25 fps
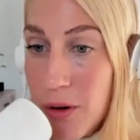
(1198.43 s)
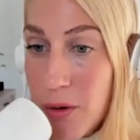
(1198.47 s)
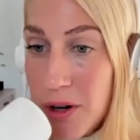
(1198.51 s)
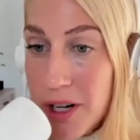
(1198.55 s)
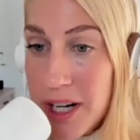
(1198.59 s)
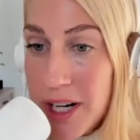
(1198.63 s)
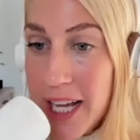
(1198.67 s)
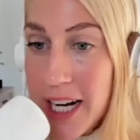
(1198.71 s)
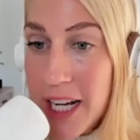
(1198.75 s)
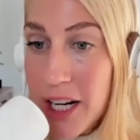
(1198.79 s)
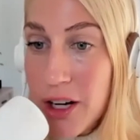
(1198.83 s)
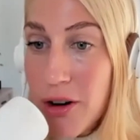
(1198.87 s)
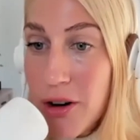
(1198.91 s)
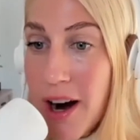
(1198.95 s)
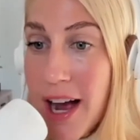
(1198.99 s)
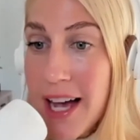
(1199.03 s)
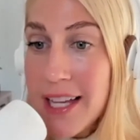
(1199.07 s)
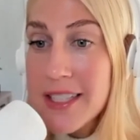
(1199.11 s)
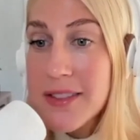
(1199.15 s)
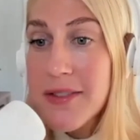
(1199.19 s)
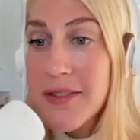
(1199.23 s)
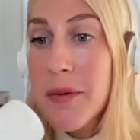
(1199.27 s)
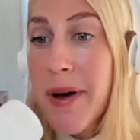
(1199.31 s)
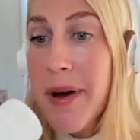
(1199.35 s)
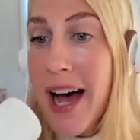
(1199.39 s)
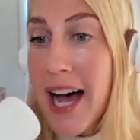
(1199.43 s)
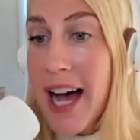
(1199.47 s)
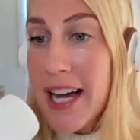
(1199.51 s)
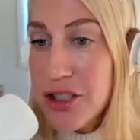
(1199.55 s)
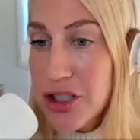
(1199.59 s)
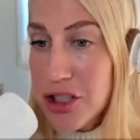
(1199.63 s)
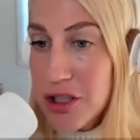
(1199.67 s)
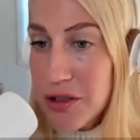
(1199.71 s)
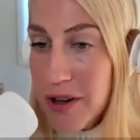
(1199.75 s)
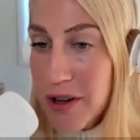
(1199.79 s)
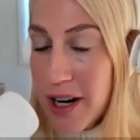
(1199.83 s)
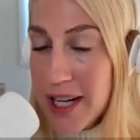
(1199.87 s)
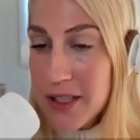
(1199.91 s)
organic grass-fed
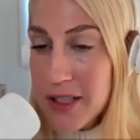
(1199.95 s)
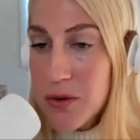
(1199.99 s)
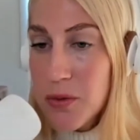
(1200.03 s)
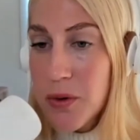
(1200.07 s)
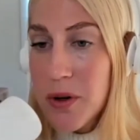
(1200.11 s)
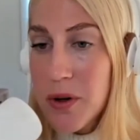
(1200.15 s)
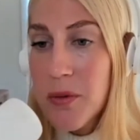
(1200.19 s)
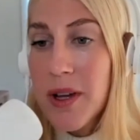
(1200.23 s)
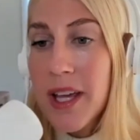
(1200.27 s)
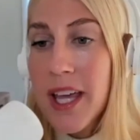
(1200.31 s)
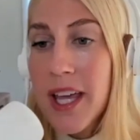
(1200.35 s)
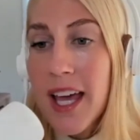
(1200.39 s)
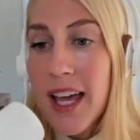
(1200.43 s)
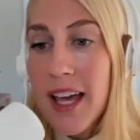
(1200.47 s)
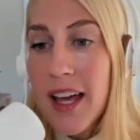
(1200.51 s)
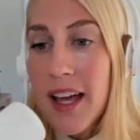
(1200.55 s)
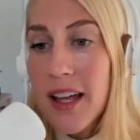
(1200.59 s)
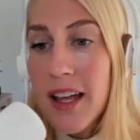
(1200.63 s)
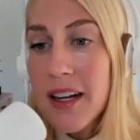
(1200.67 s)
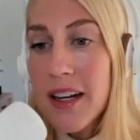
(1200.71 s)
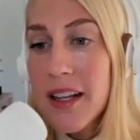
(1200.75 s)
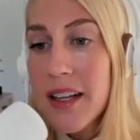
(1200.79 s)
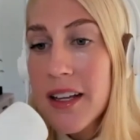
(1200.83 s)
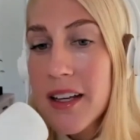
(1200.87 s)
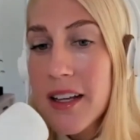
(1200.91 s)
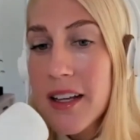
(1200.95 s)
pasture raised when we can.